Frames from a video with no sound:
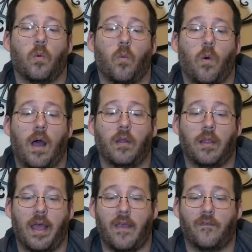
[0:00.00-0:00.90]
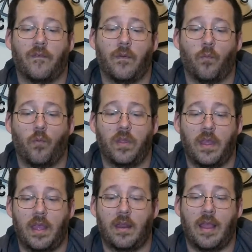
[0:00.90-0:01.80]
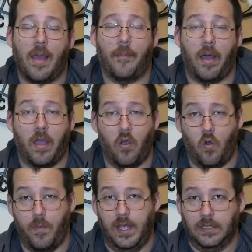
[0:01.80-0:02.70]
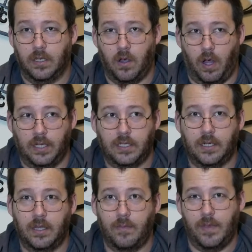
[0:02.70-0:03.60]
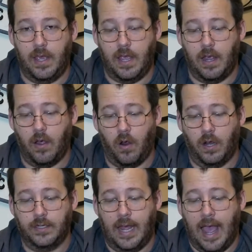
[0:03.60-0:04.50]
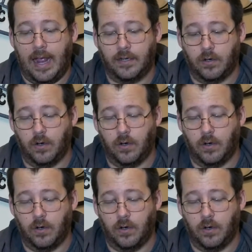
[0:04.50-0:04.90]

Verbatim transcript: wildlife within that biome is constantly being attacked,